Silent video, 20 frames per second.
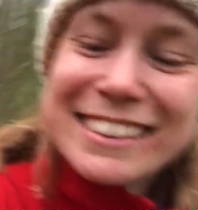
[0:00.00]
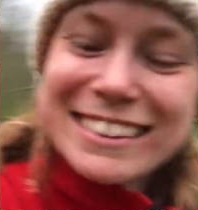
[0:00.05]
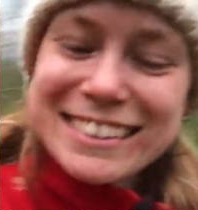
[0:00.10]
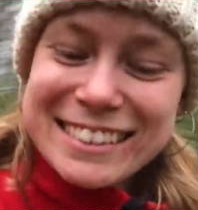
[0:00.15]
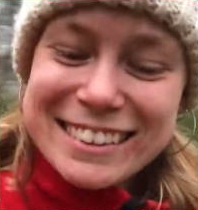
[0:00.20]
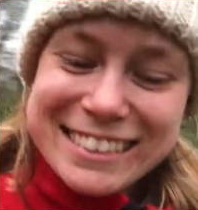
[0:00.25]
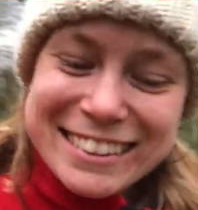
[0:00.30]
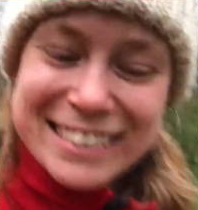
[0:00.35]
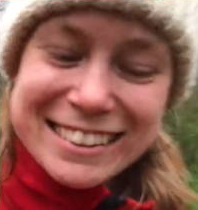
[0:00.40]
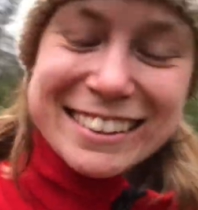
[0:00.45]

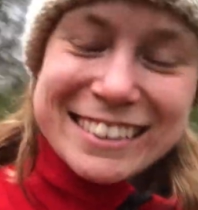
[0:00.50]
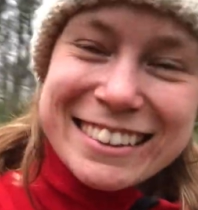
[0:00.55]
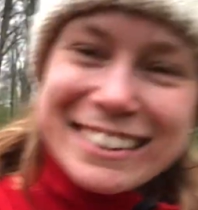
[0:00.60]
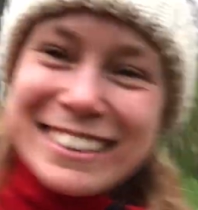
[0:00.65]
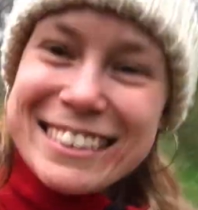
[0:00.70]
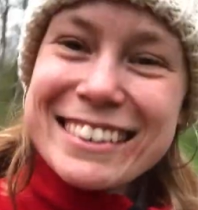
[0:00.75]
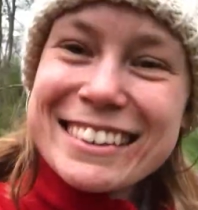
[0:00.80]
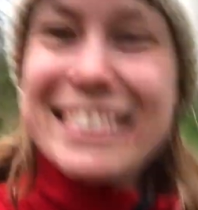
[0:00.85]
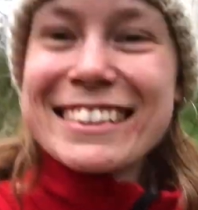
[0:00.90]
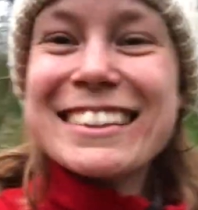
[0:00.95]
It
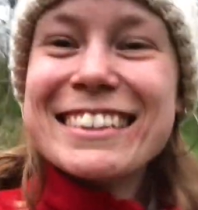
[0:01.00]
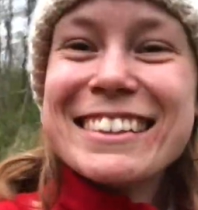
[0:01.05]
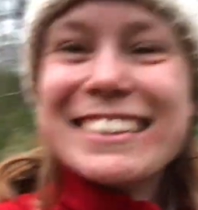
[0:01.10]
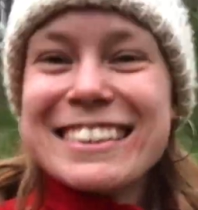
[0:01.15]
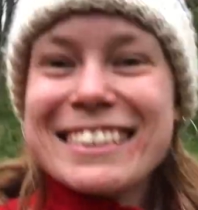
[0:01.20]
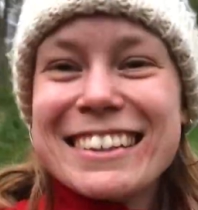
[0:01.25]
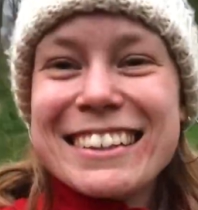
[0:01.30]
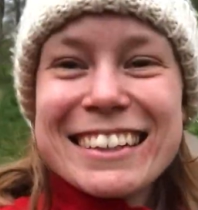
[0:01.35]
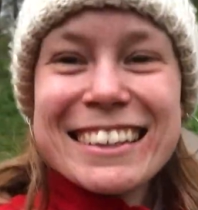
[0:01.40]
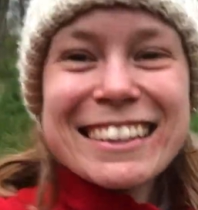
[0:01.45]
goes,
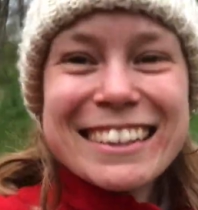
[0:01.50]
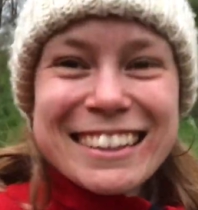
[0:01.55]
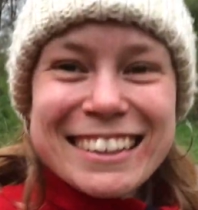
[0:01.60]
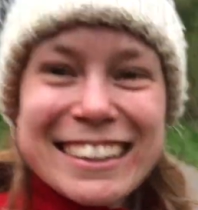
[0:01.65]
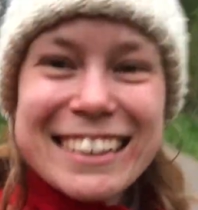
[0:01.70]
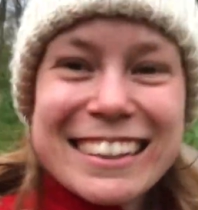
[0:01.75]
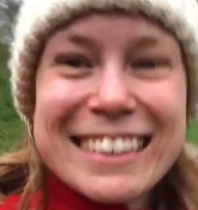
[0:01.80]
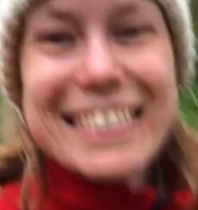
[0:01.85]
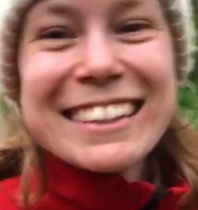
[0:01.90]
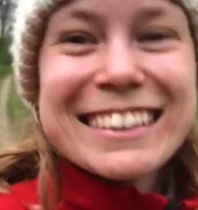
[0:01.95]
"If you
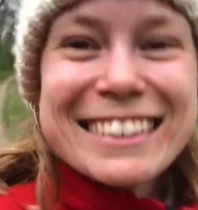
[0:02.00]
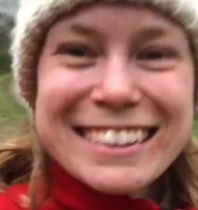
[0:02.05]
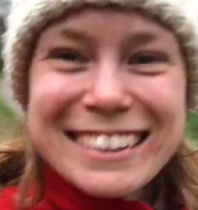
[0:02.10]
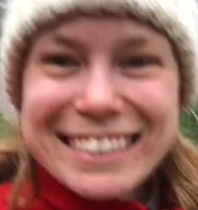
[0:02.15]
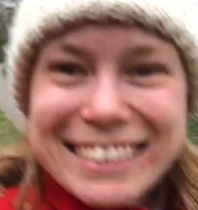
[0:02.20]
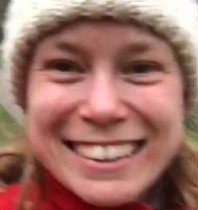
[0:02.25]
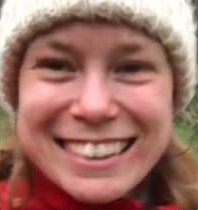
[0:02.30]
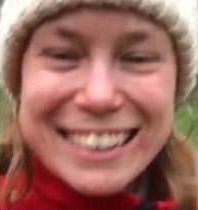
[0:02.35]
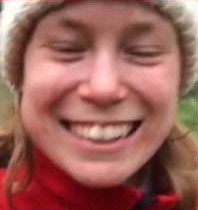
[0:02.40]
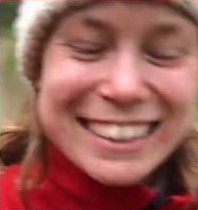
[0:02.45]
can't see
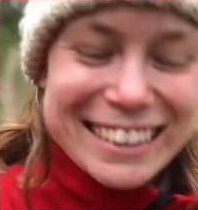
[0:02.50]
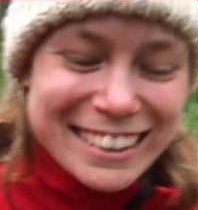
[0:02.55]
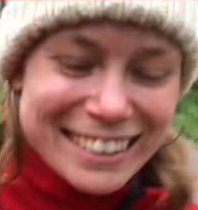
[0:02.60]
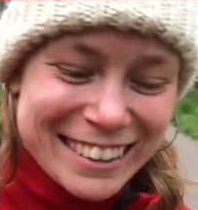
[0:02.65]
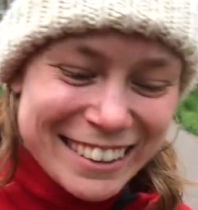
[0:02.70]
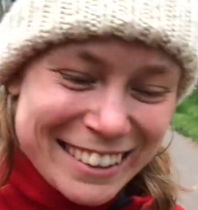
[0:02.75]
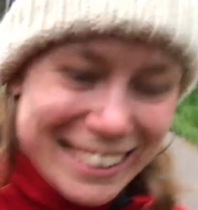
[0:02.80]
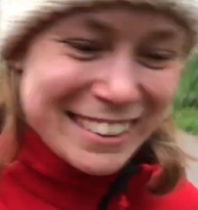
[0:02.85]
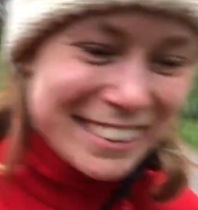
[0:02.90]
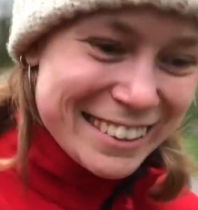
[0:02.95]
God
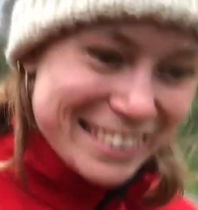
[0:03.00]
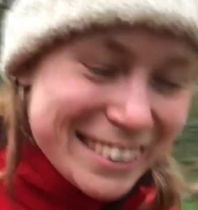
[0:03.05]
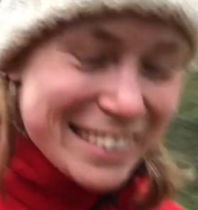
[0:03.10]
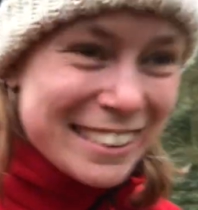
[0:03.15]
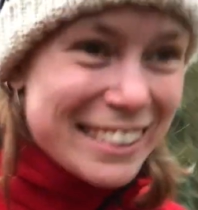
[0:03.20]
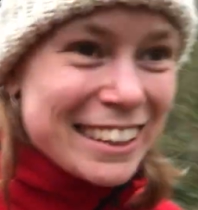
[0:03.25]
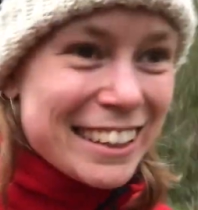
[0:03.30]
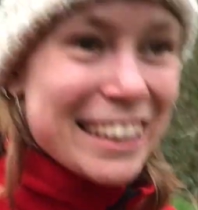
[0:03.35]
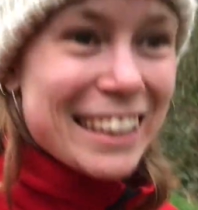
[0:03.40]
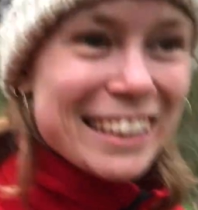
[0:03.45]
in
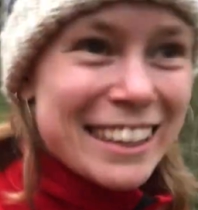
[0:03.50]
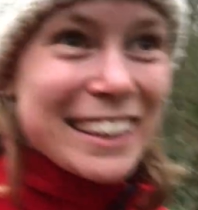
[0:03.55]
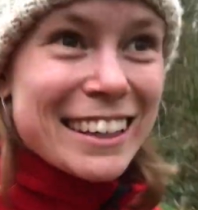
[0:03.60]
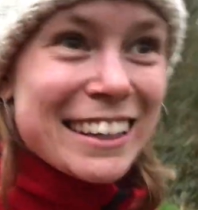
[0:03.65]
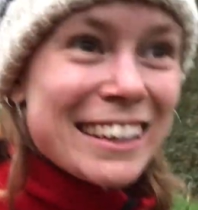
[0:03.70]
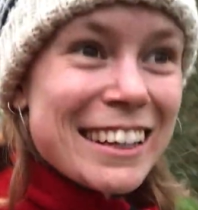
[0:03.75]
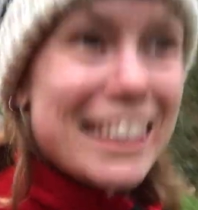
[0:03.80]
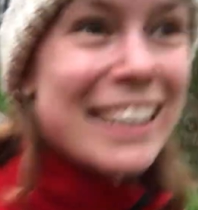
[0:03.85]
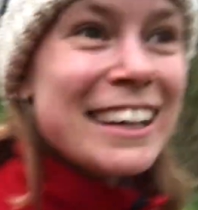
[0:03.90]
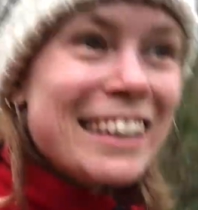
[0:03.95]
all,
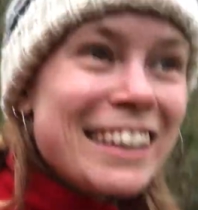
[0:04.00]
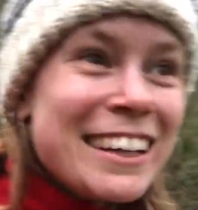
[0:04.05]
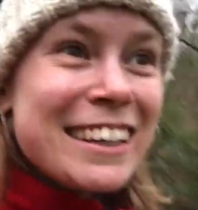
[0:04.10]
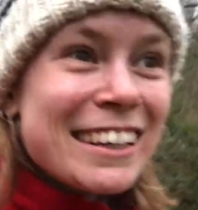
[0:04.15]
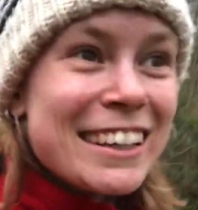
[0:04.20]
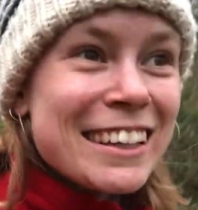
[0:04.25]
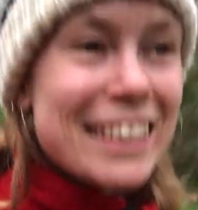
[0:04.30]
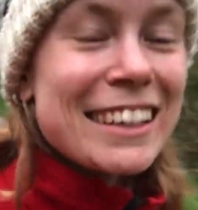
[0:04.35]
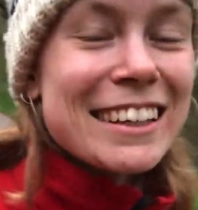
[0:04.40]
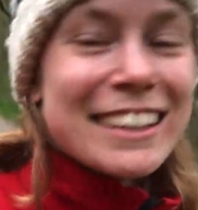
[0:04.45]
you
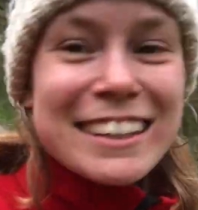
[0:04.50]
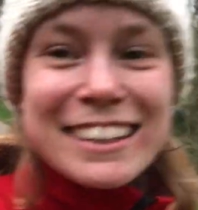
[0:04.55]
can't see